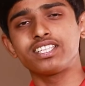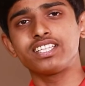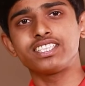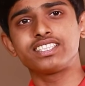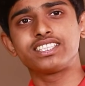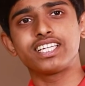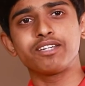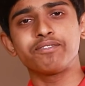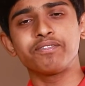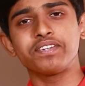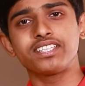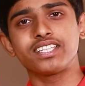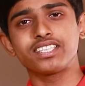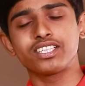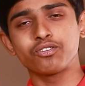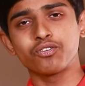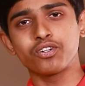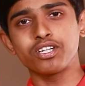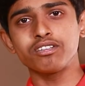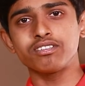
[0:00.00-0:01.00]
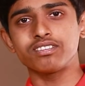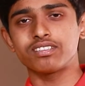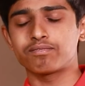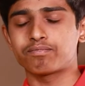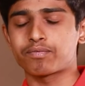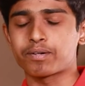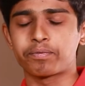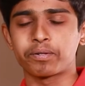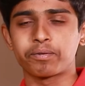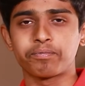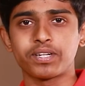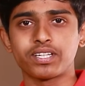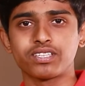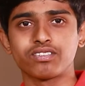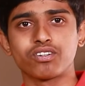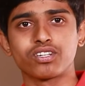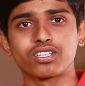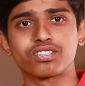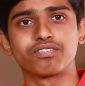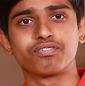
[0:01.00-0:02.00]
the JEE mains session 1, my
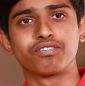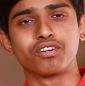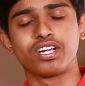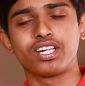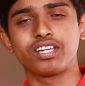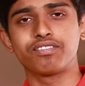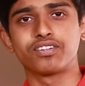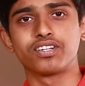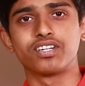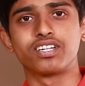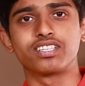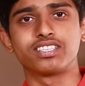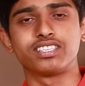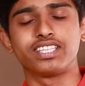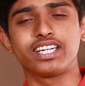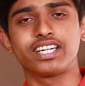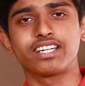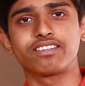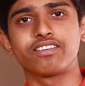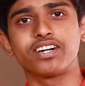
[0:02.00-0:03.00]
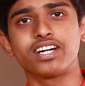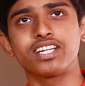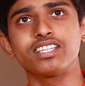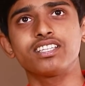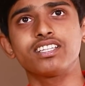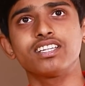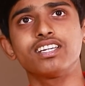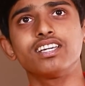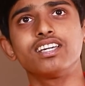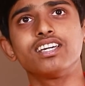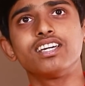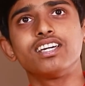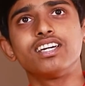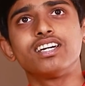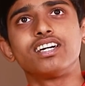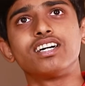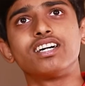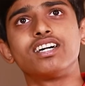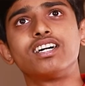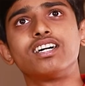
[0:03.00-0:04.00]
preparation was fully for JEE Advanced.
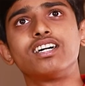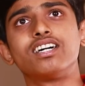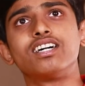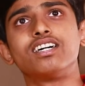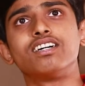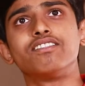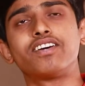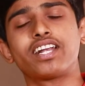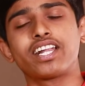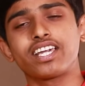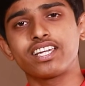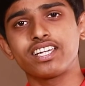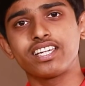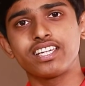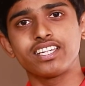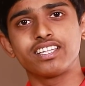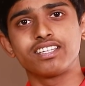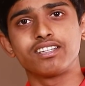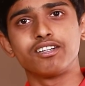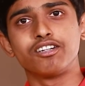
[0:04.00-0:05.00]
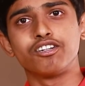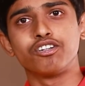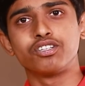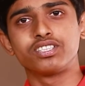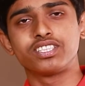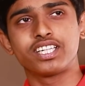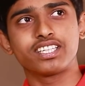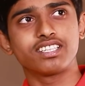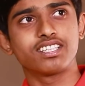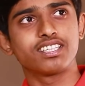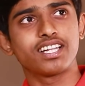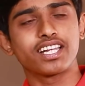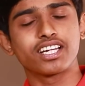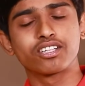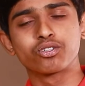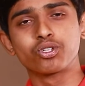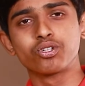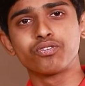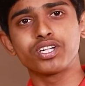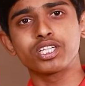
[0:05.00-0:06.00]
When I,
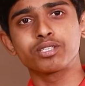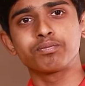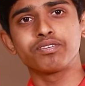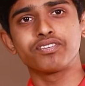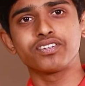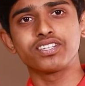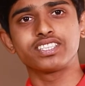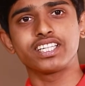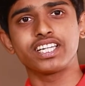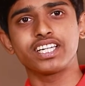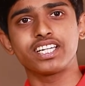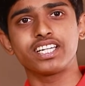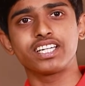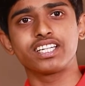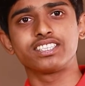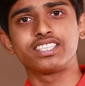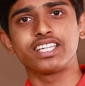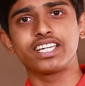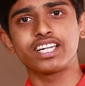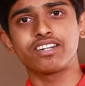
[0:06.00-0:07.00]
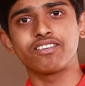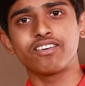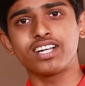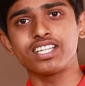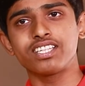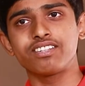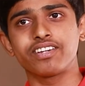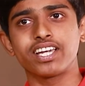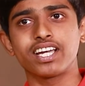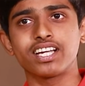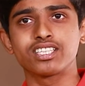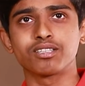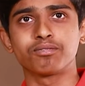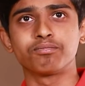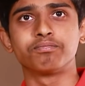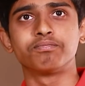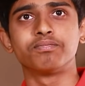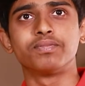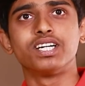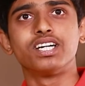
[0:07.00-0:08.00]
like 2 weeks before JEE Advanced, we had
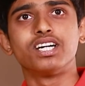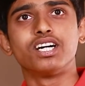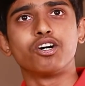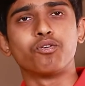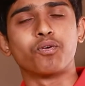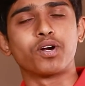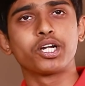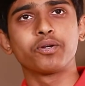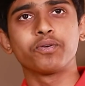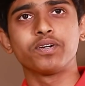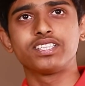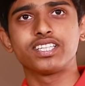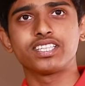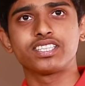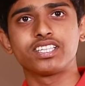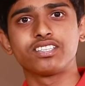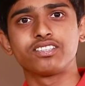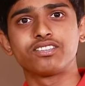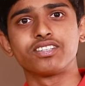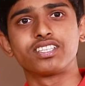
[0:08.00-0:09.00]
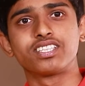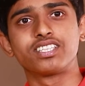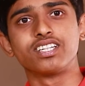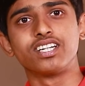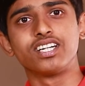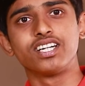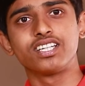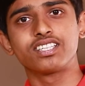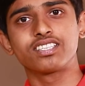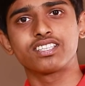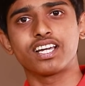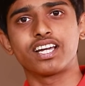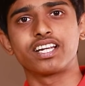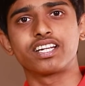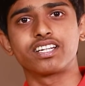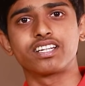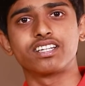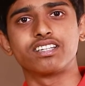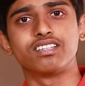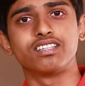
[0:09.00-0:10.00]
some one-to-one sessions with sirs,
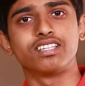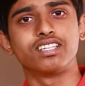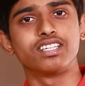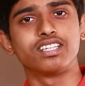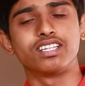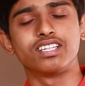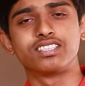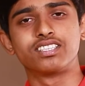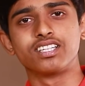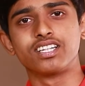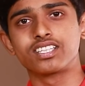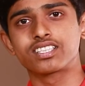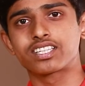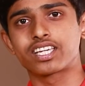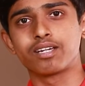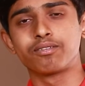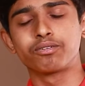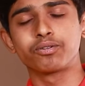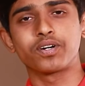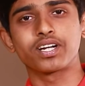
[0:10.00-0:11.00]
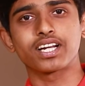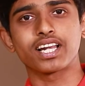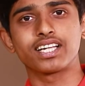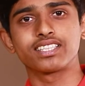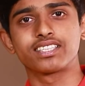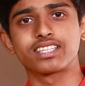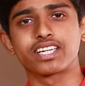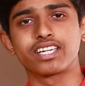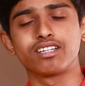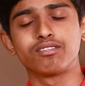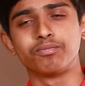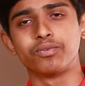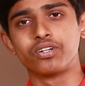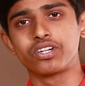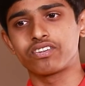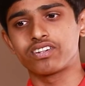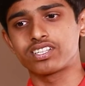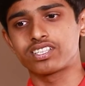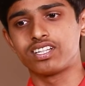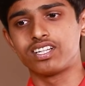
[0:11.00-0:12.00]
and sirs came to our class and gave
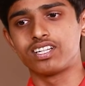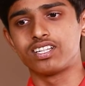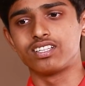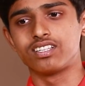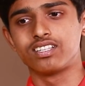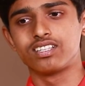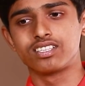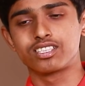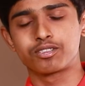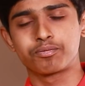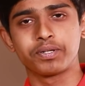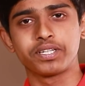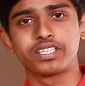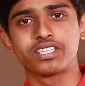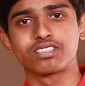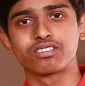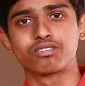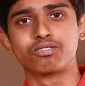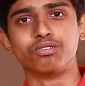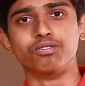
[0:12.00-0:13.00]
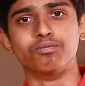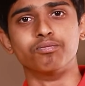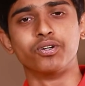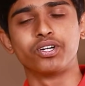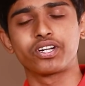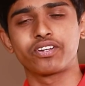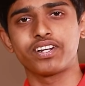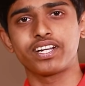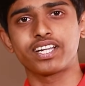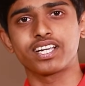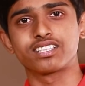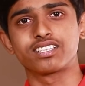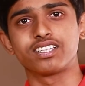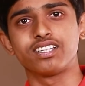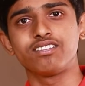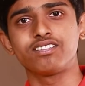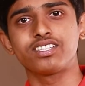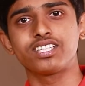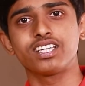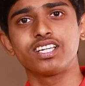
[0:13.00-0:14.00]
motivational speeches to motivate
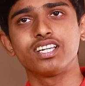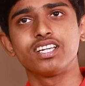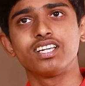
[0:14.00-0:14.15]
ourselves.